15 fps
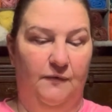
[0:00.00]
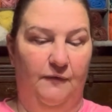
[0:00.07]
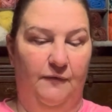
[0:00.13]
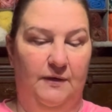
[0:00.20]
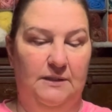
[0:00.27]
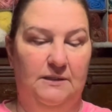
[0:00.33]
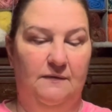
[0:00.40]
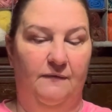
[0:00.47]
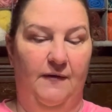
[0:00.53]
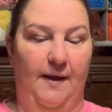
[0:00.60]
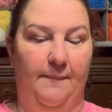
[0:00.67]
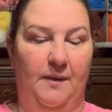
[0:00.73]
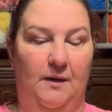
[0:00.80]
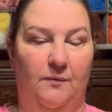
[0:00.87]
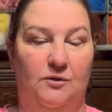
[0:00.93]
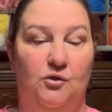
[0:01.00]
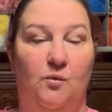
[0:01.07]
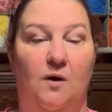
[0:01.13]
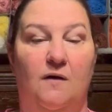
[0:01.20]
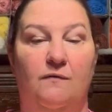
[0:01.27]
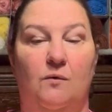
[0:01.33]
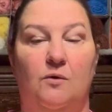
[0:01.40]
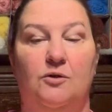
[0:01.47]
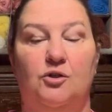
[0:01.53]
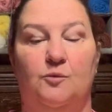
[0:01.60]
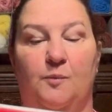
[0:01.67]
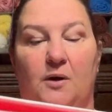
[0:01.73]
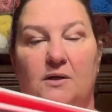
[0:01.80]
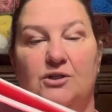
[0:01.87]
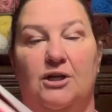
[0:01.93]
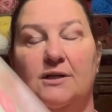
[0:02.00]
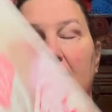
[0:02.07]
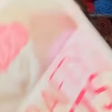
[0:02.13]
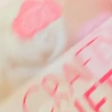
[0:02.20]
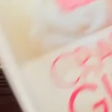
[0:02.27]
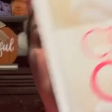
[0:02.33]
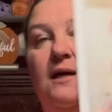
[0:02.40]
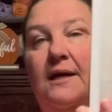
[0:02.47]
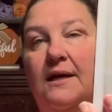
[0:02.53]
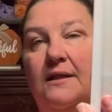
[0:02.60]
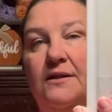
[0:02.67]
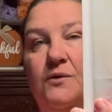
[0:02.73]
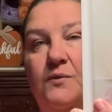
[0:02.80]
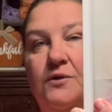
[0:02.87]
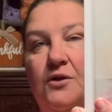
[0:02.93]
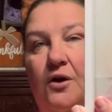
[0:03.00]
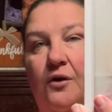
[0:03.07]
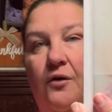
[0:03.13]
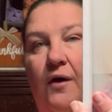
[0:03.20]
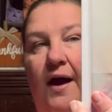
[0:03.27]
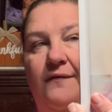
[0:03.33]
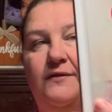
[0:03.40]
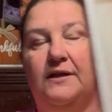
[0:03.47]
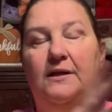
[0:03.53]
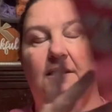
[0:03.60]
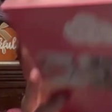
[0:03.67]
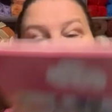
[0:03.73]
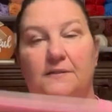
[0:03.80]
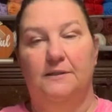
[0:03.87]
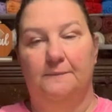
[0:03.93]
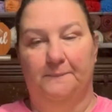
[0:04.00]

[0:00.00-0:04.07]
friends and family with 12 gorgeous projects. And this one's called Crafty Gifts.